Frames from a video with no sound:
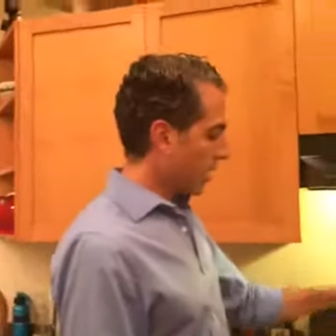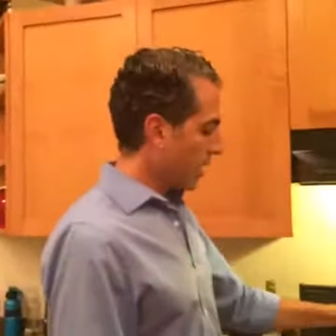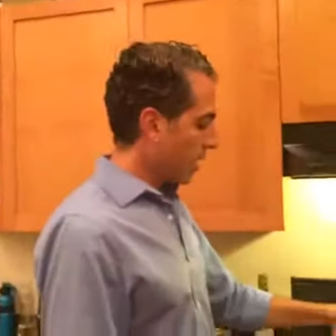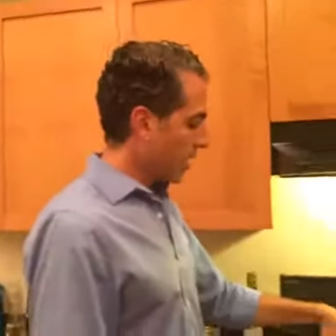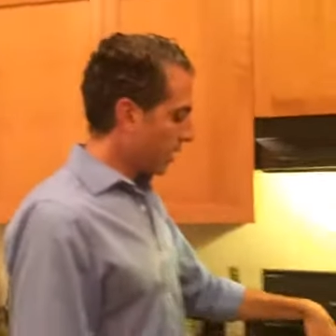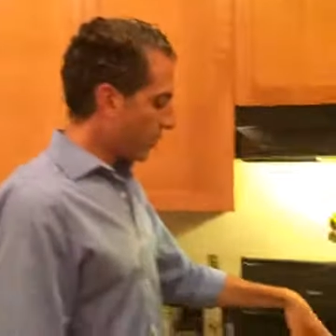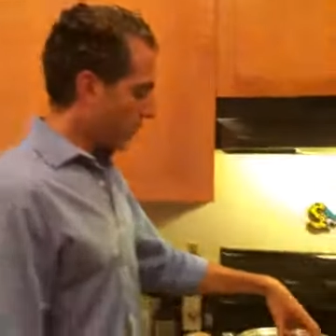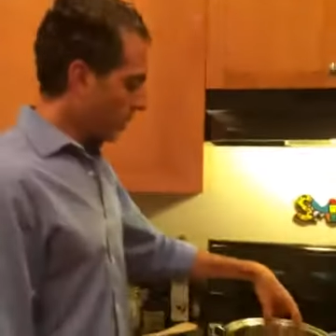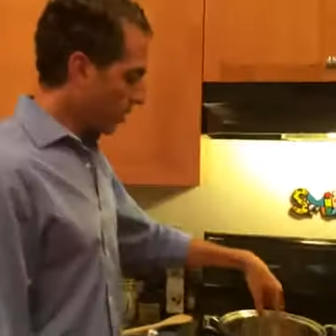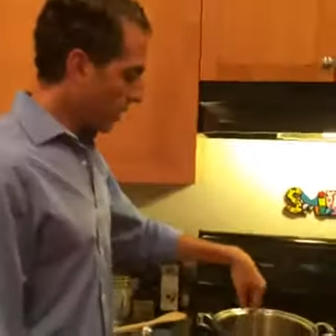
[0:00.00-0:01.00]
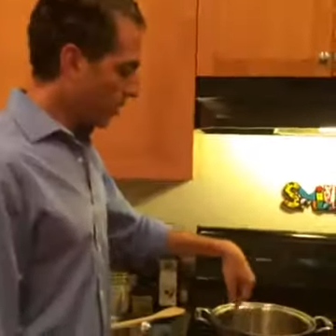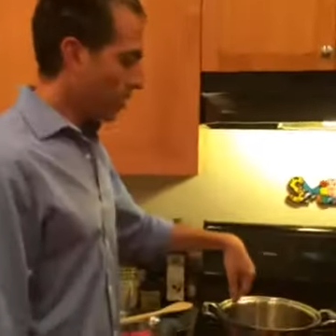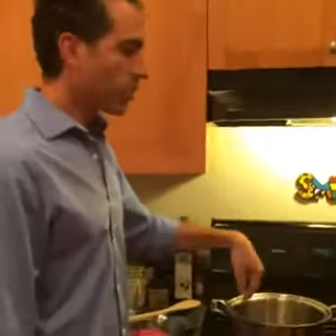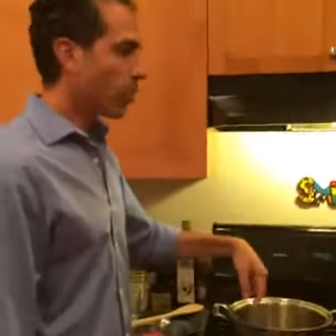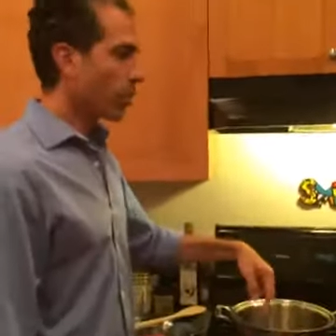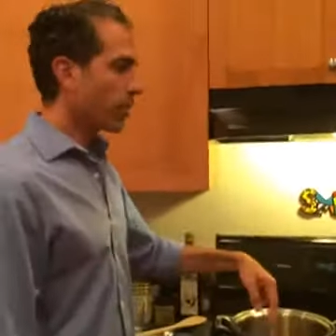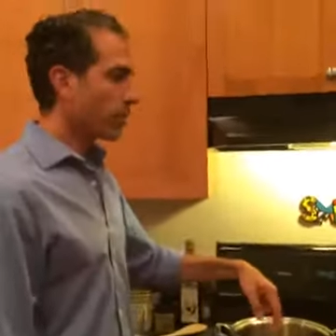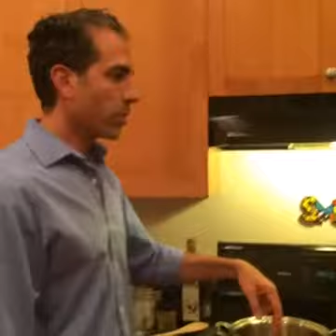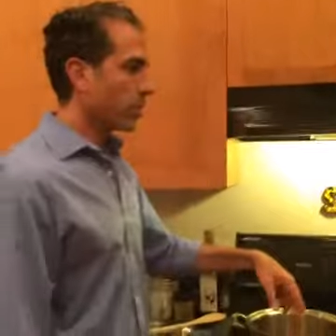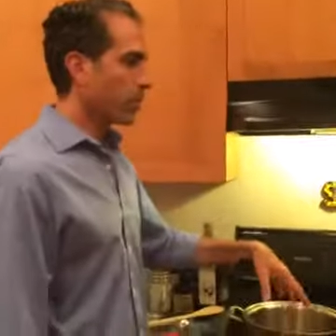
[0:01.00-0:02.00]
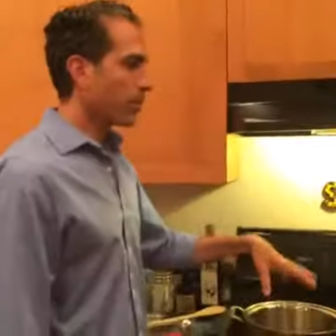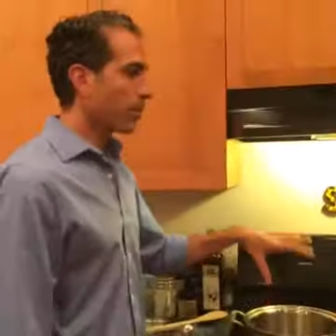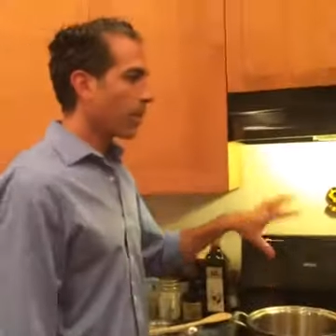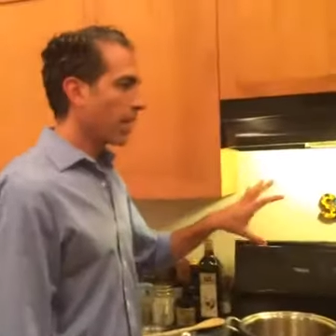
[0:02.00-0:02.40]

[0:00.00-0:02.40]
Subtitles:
heat up, melt the coconut oil.